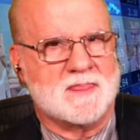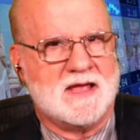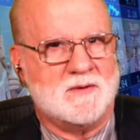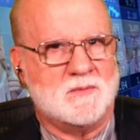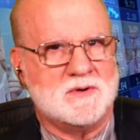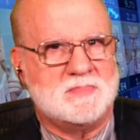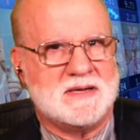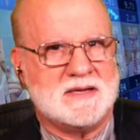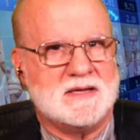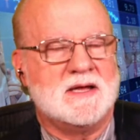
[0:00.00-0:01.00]
that would
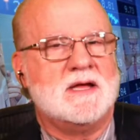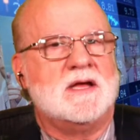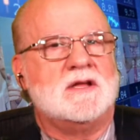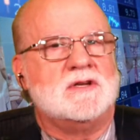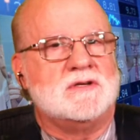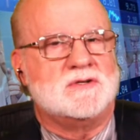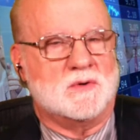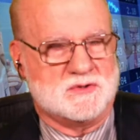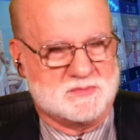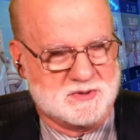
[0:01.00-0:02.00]
be
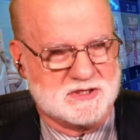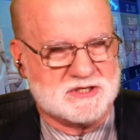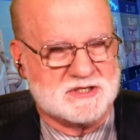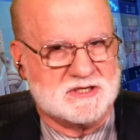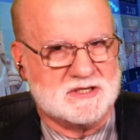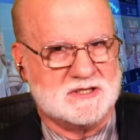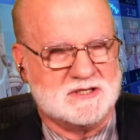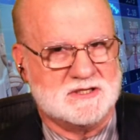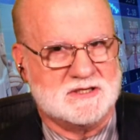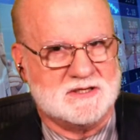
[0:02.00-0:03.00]
George Bush,
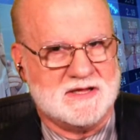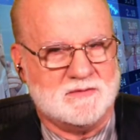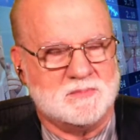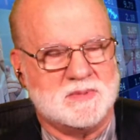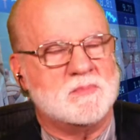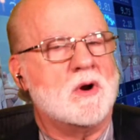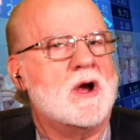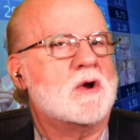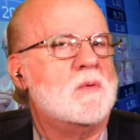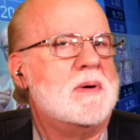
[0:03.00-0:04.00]
and that would be
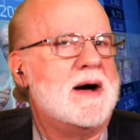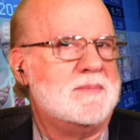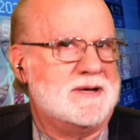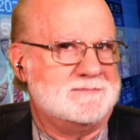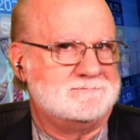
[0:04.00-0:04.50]
Barack Obama.